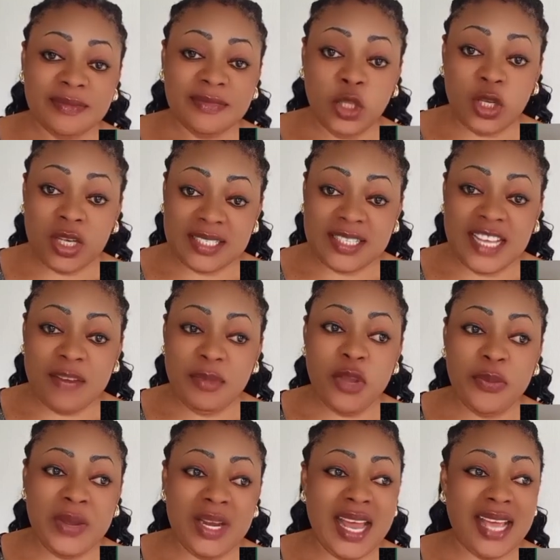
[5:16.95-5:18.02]
You understand me?
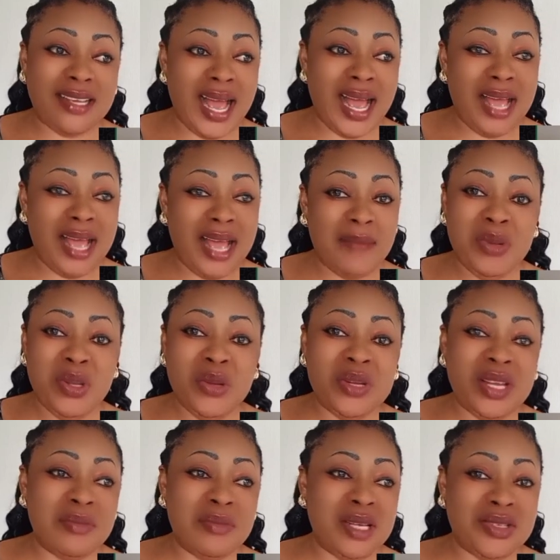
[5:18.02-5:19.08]
You be like, maybe you
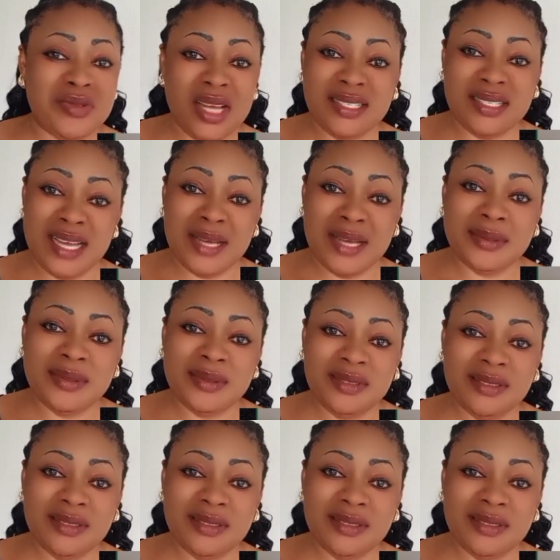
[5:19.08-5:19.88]
dey menstruate now.